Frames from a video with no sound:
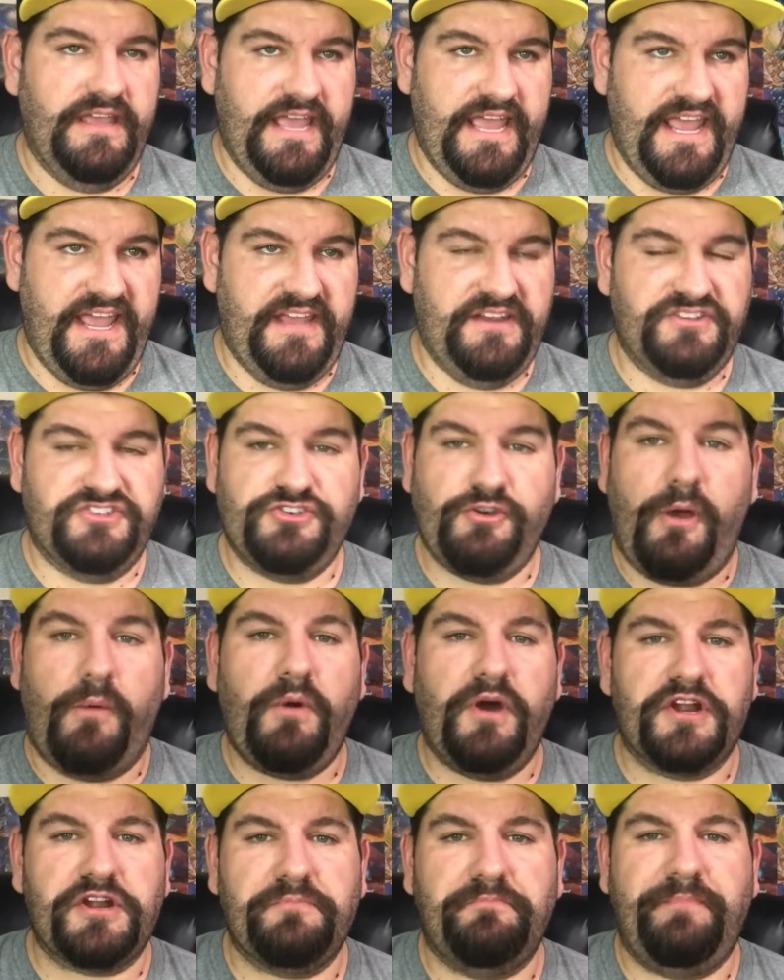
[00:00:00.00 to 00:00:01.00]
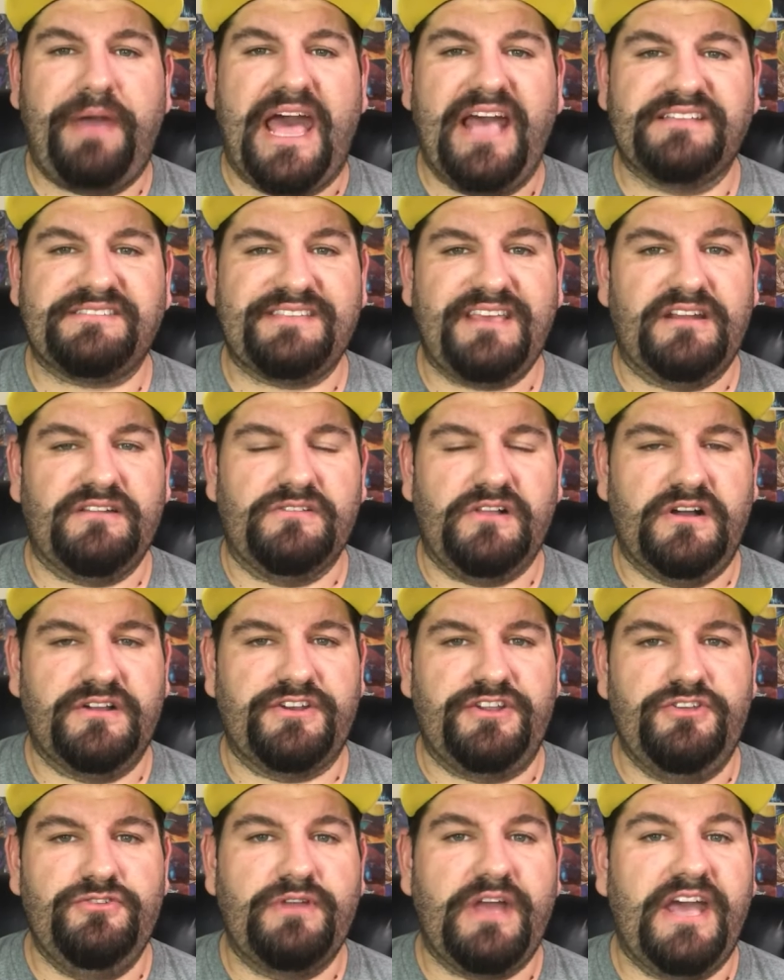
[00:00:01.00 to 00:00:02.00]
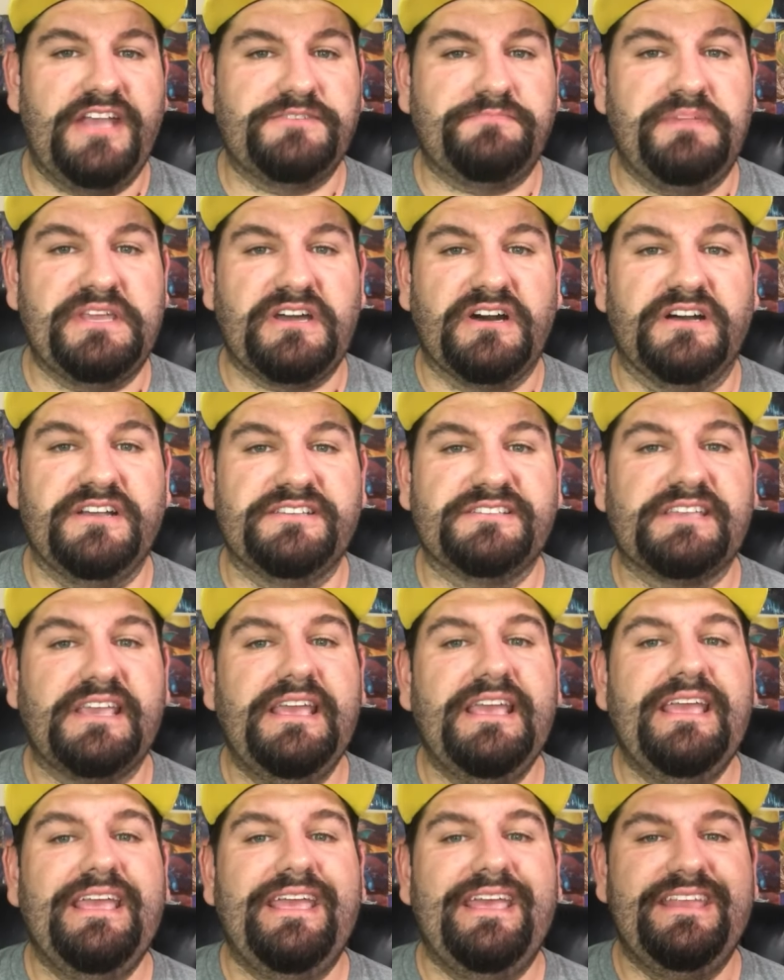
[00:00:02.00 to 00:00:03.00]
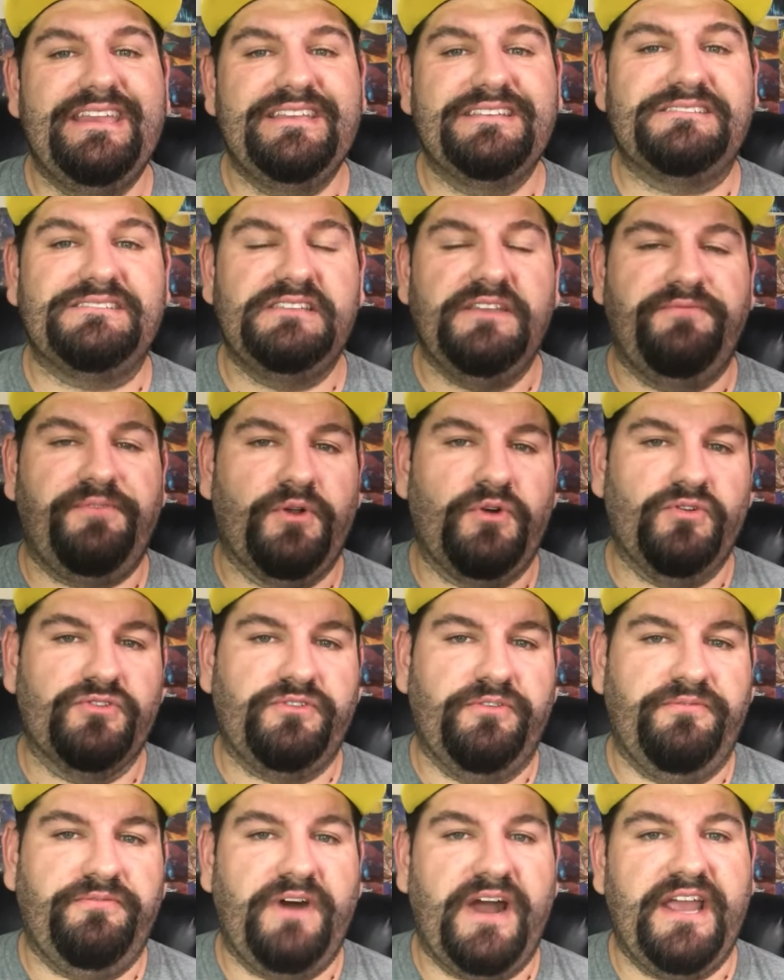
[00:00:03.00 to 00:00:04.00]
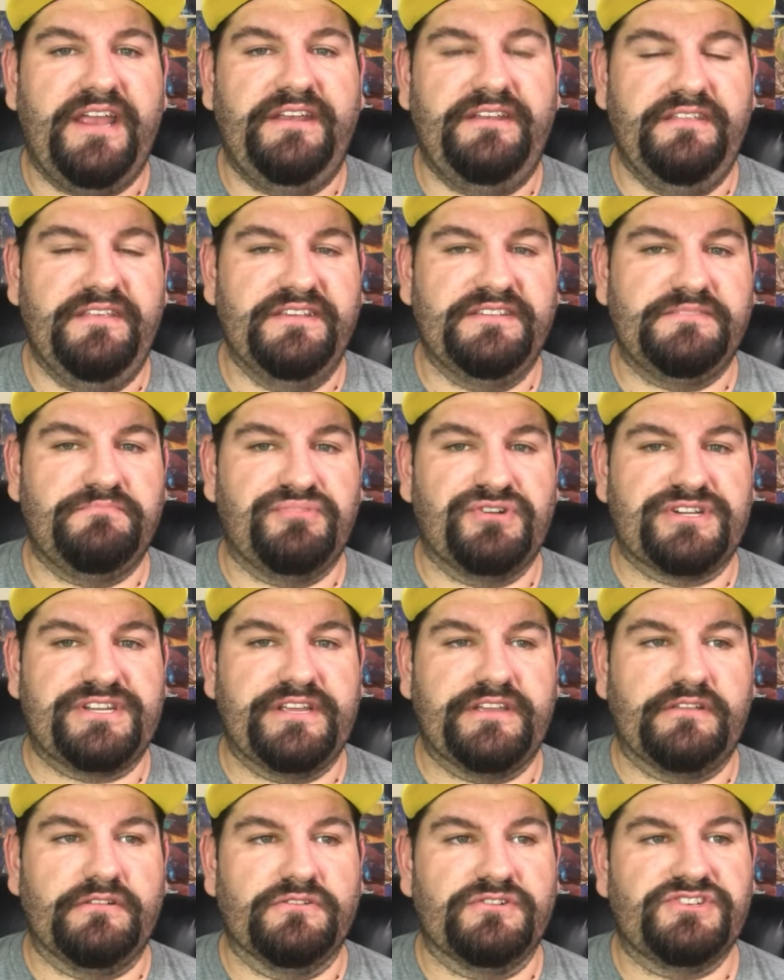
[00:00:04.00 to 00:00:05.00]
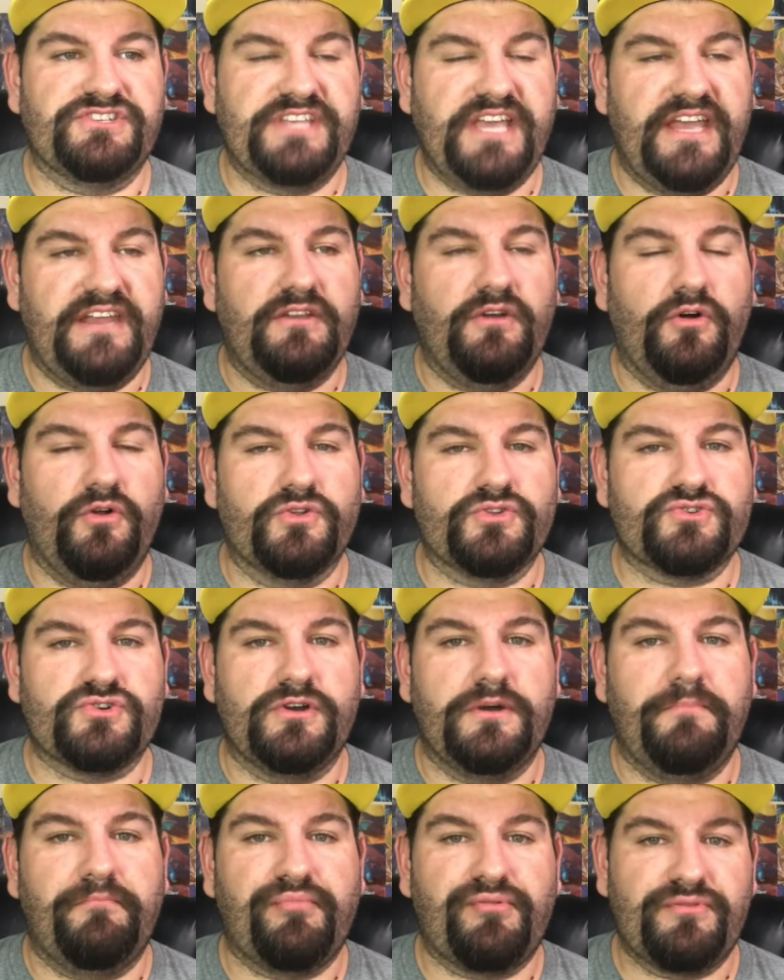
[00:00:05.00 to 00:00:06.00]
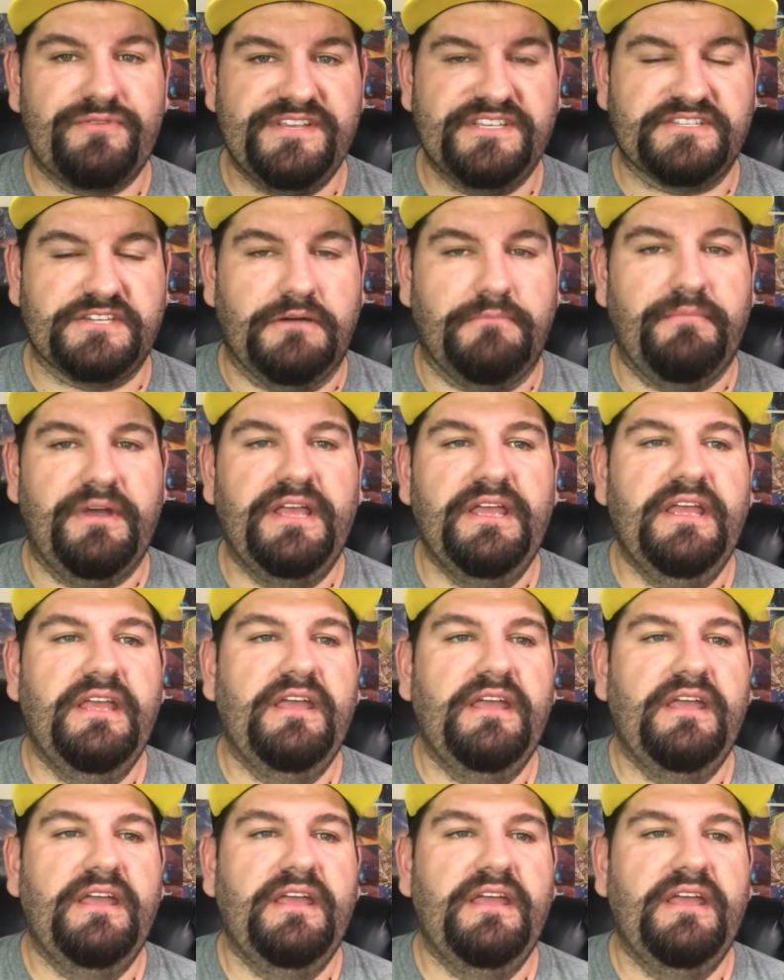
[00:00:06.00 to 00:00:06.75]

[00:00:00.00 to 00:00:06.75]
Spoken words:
And so I wanted to pass that along to you guys because it is difficult to find this particular set, Ultra Prism,